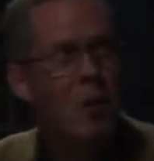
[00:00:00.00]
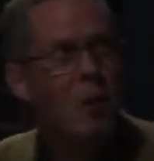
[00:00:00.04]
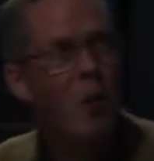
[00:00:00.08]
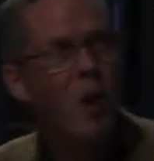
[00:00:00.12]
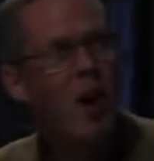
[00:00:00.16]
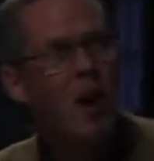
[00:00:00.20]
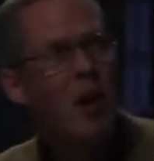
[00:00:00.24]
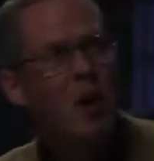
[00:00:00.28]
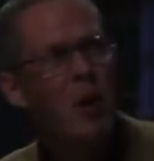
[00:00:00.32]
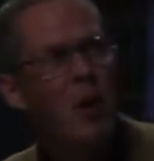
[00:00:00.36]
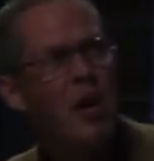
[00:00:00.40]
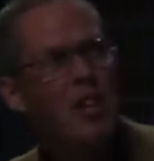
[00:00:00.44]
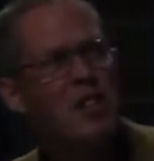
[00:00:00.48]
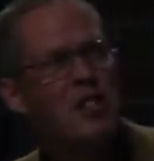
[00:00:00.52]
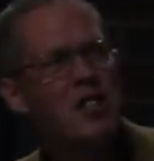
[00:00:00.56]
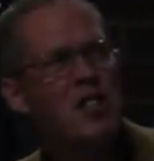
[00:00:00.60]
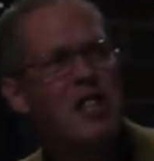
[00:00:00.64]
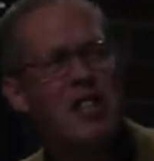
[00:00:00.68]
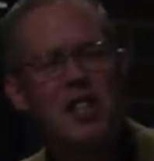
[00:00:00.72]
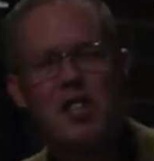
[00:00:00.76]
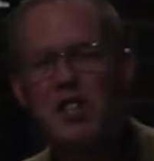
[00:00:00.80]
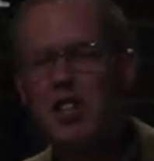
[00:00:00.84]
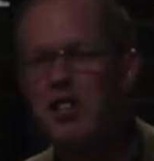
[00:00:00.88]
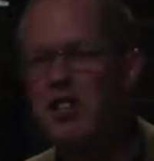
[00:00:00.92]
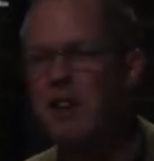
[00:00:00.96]
Our
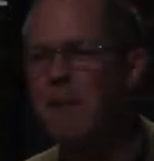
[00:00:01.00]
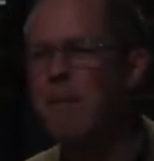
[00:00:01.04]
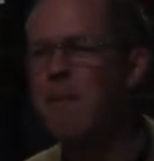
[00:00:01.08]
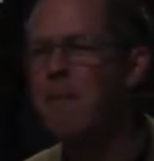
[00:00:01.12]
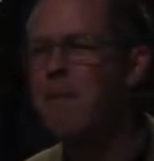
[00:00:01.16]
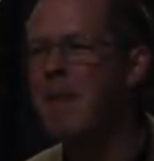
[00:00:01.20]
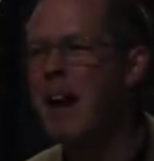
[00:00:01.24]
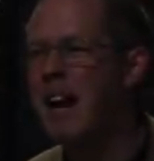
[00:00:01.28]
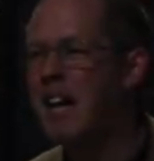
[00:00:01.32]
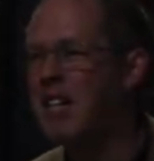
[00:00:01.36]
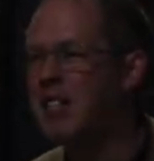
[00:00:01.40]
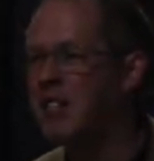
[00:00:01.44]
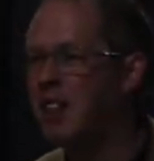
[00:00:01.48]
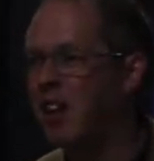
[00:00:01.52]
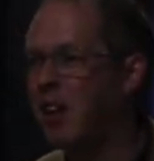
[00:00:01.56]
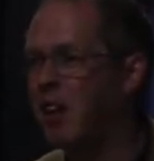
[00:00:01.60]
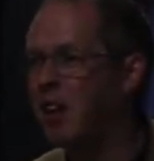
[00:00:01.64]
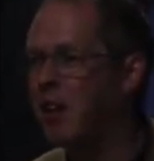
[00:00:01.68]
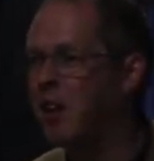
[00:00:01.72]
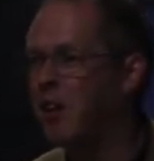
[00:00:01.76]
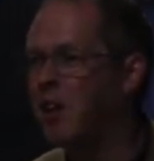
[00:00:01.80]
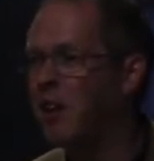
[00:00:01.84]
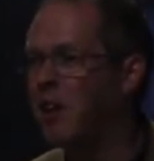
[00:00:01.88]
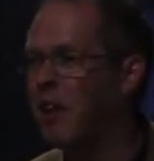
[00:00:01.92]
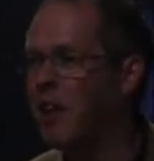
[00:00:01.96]
question is, does it matter
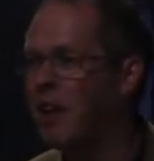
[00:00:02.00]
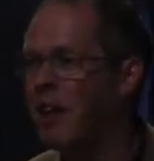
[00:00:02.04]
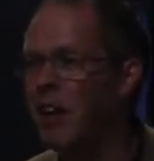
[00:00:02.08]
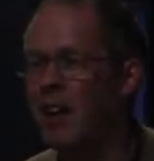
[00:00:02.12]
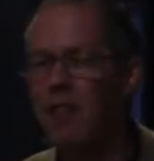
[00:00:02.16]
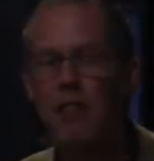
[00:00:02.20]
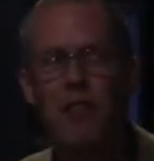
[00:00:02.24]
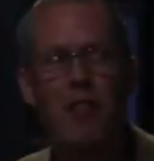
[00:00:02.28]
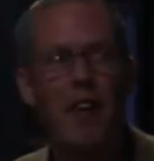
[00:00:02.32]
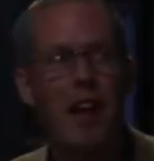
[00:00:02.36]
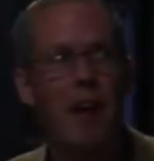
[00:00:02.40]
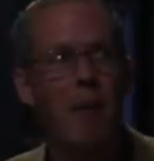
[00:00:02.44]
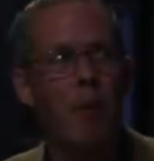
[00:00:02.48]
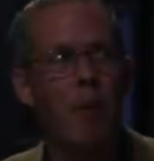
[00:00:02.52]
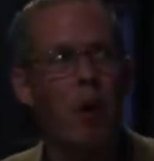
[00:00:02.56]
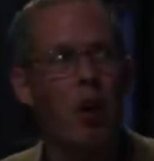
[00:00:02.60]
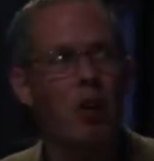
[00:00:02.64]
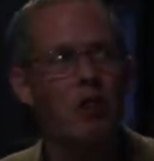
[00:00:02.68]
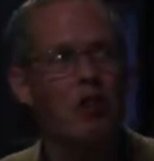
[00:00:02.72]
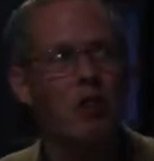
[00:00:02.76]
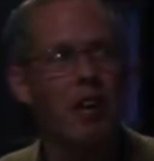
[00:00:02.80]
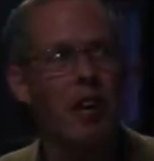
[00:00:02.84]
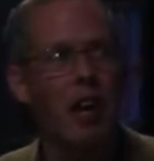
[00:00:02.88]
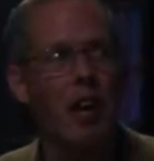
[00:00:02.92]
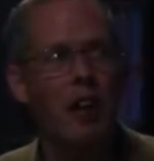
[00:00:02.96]
if they're watching